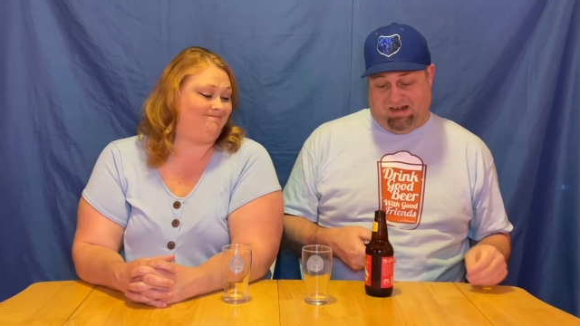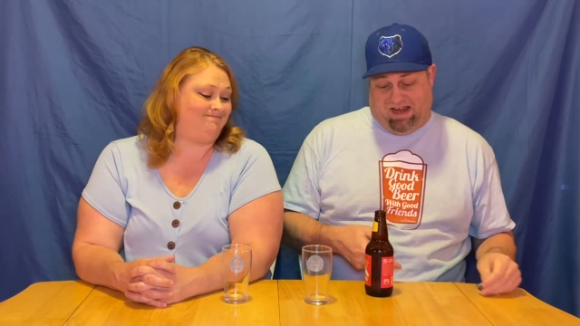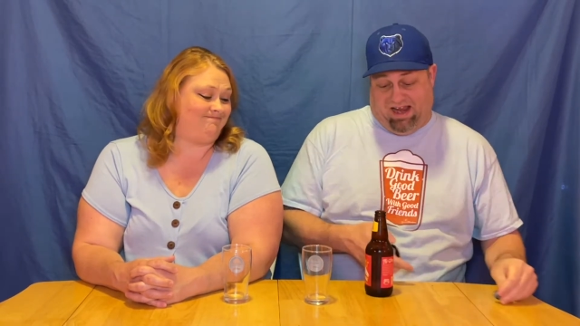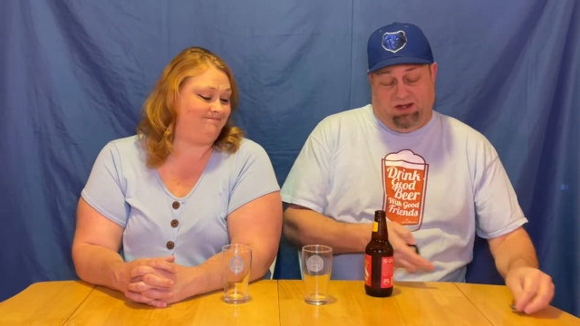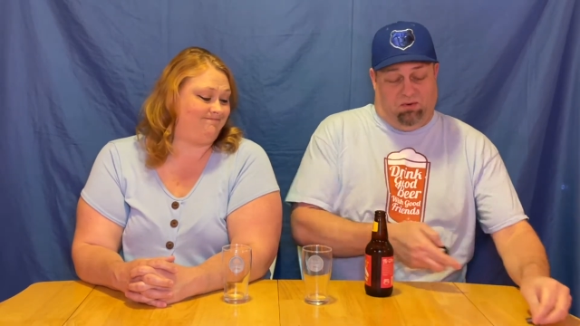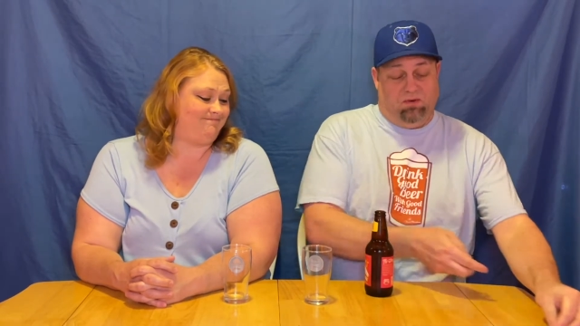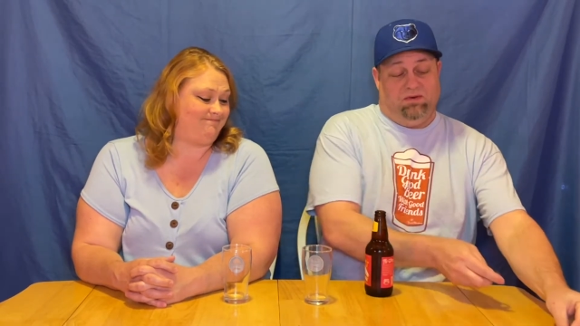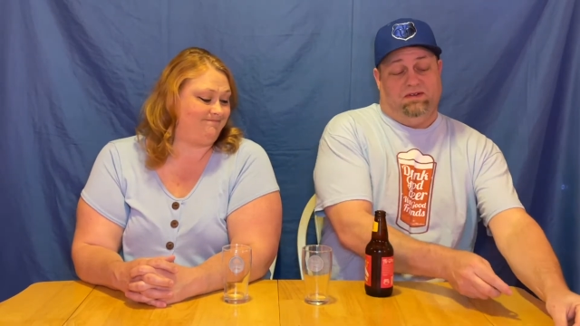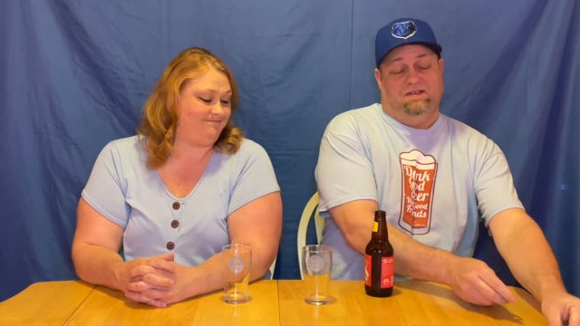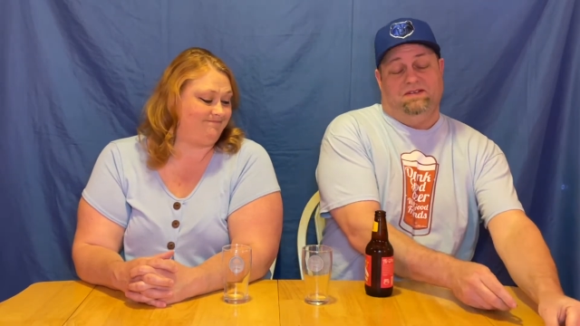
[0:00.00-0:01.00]
Speaker 1: I do.
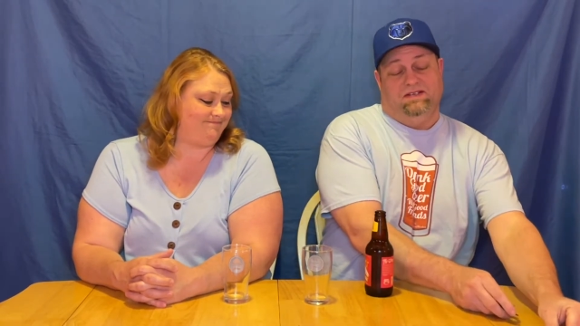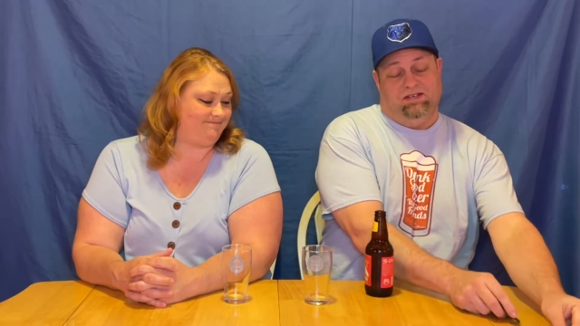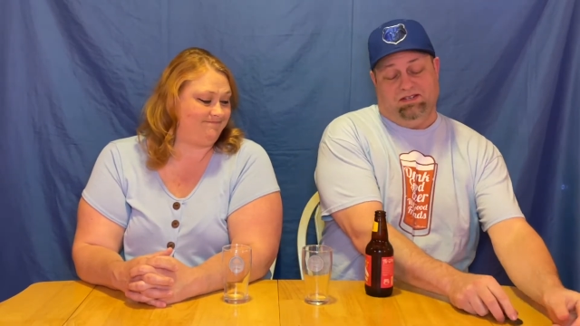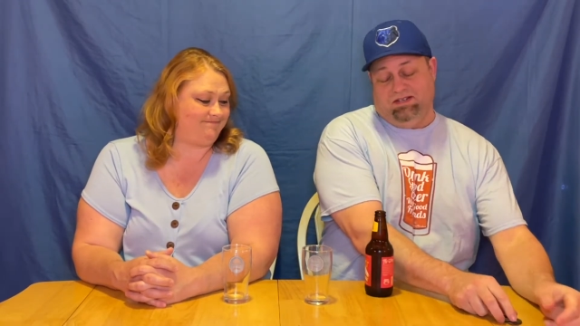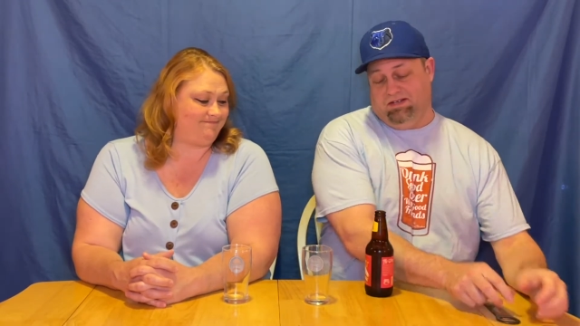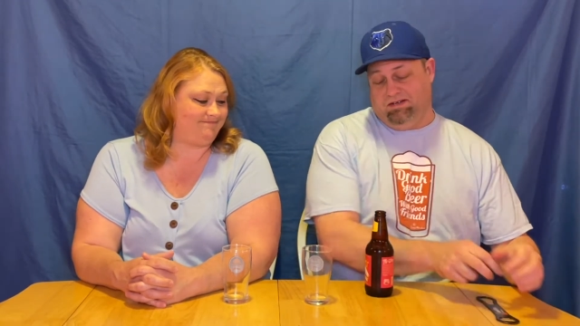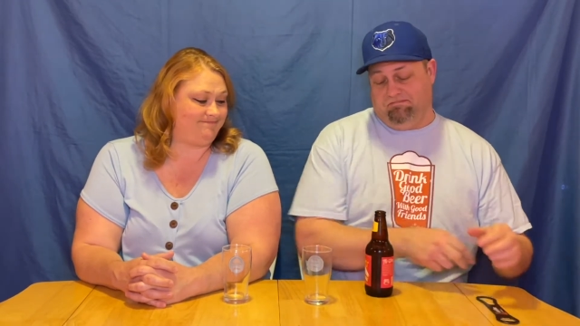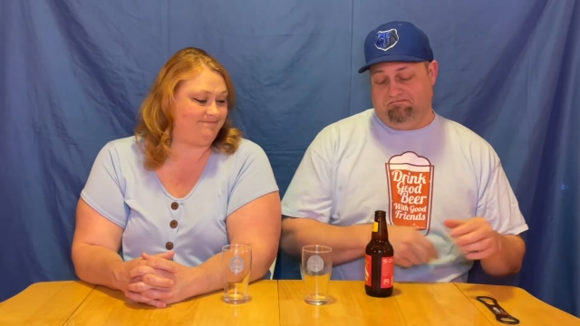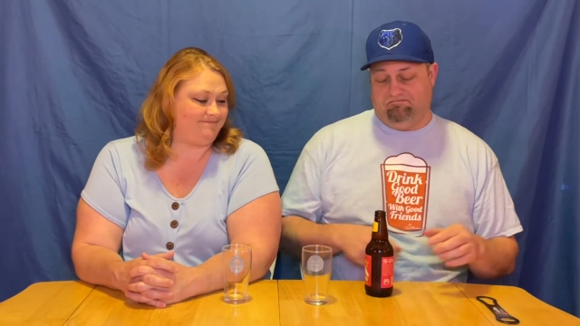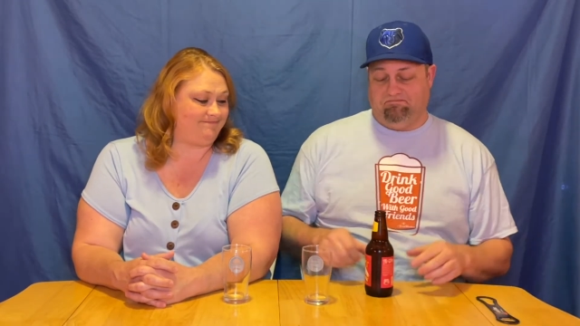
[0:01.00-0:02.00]
Let
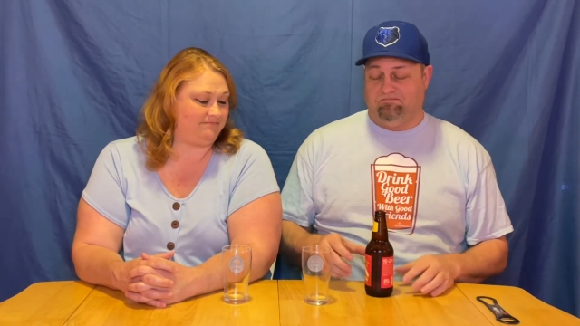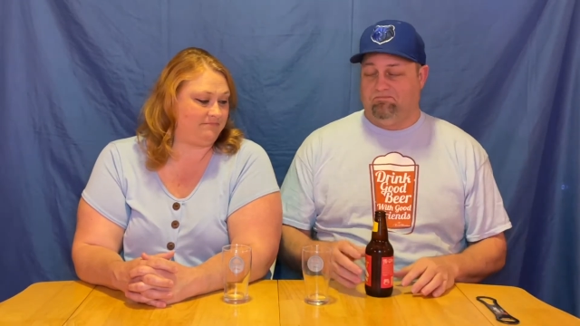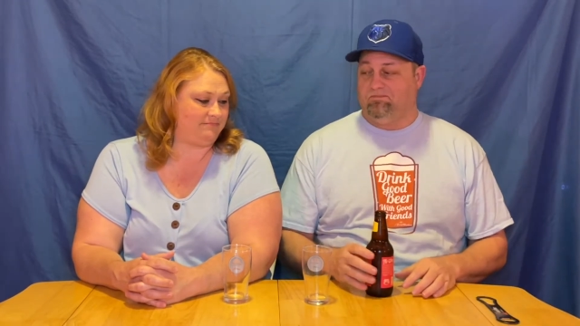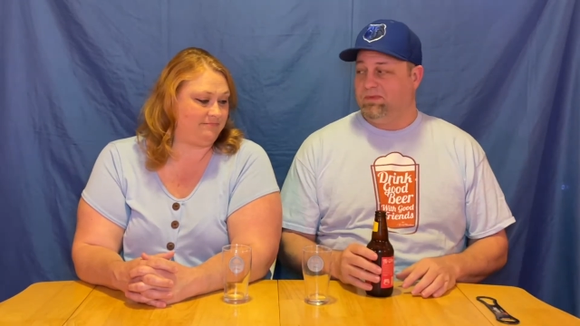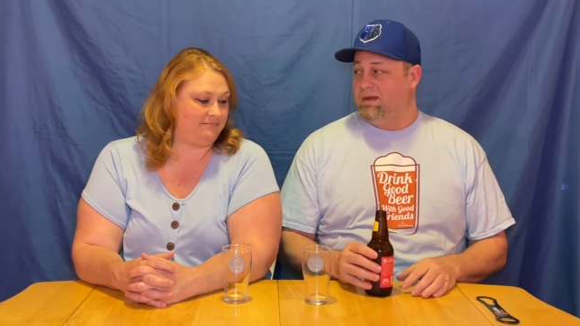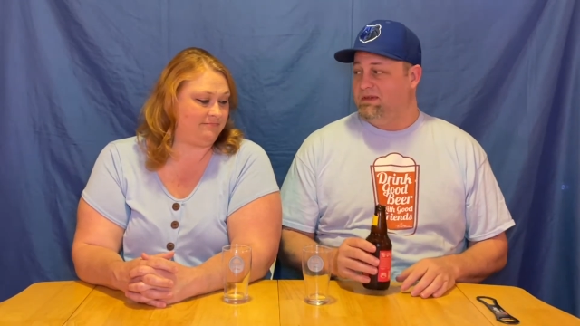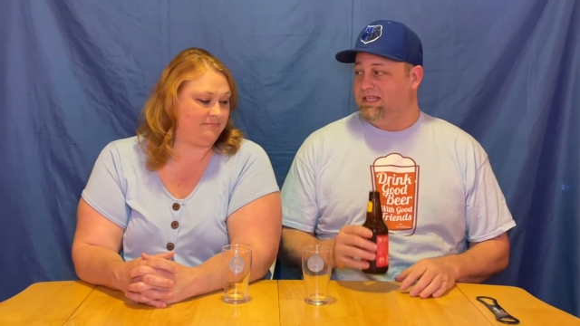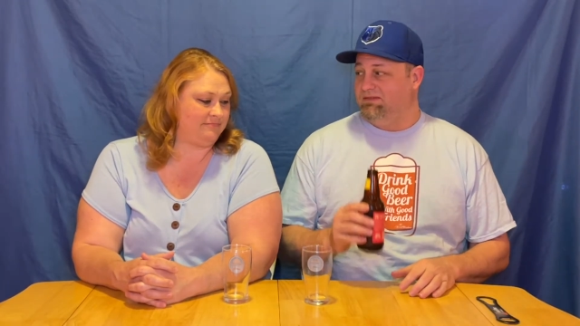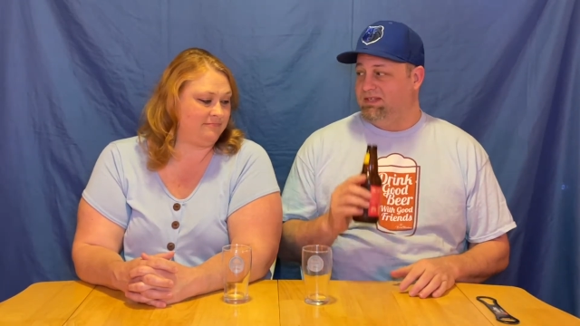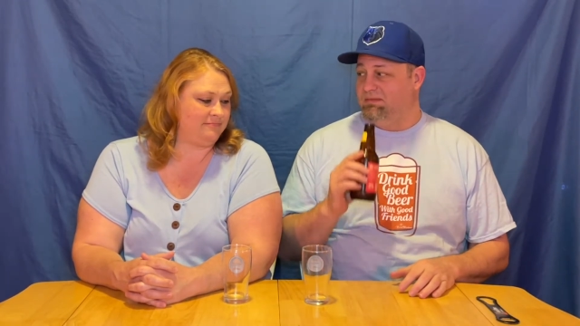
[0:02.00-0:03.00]
me see if
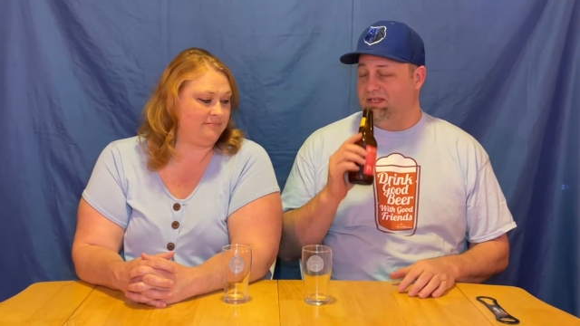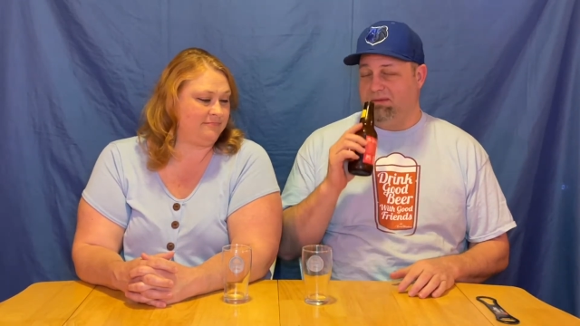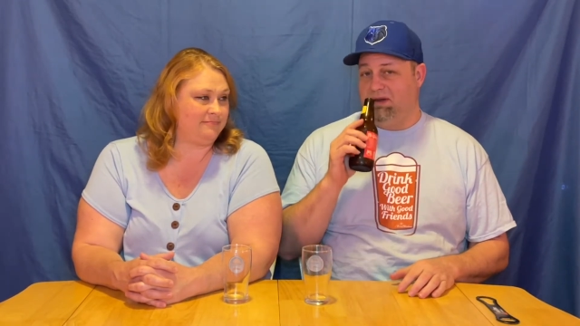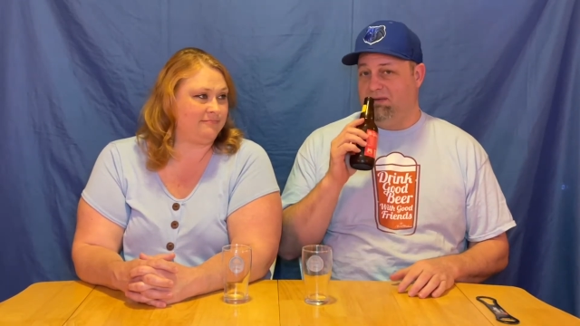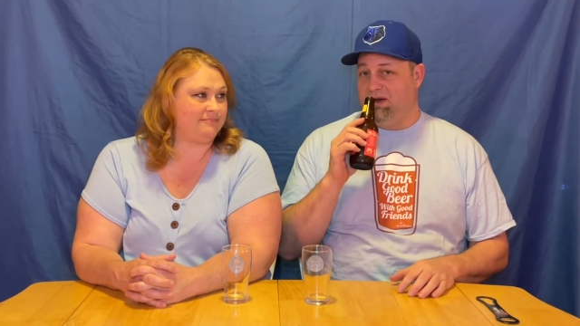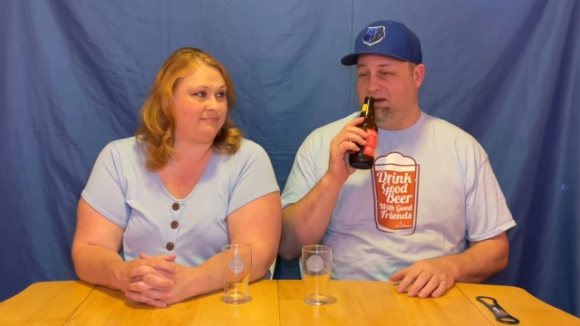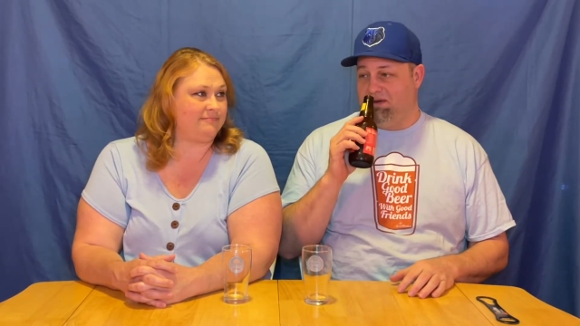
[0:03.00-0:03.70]
it smells like peanut butter.